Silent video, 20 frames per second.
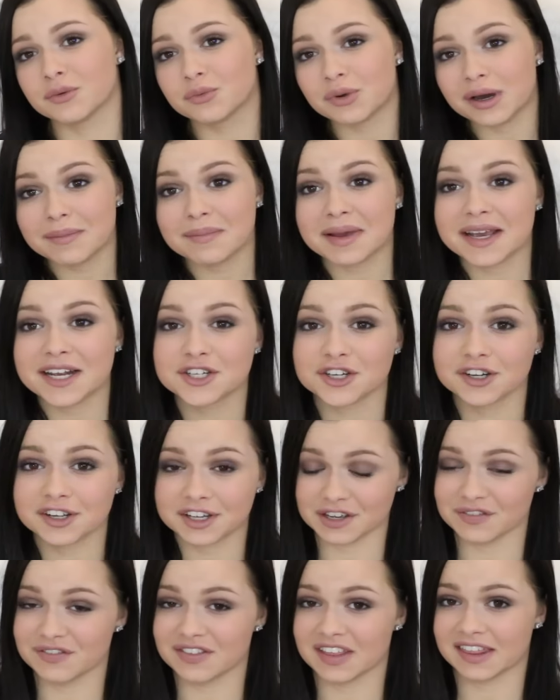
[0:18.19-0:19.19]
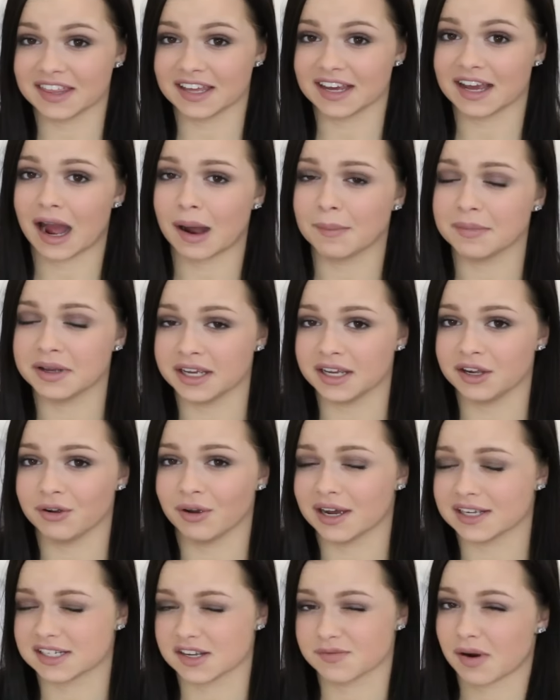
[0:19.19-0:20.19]
the one major gift that they got me
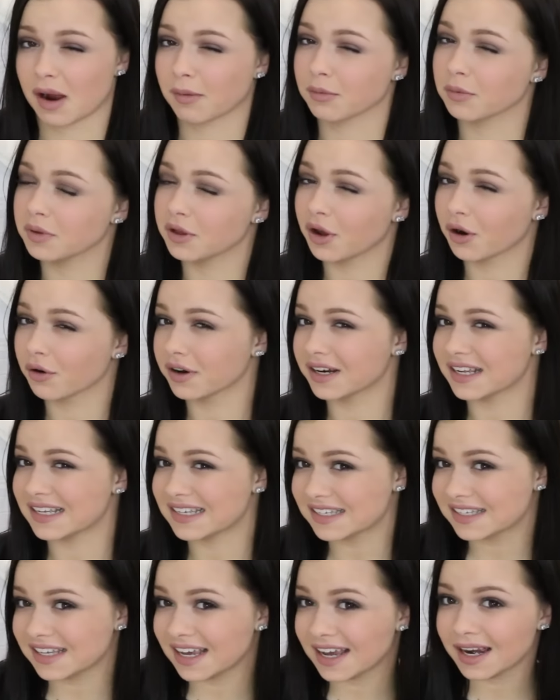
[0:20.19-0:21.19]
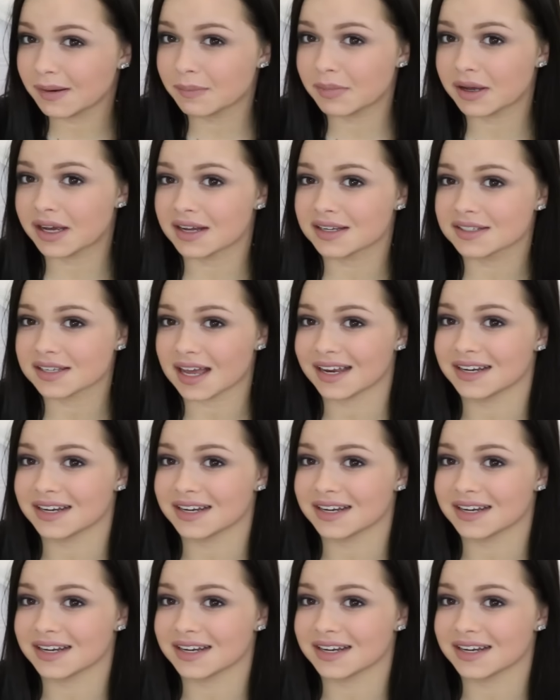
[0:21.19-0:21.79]
you guys have probably already seen because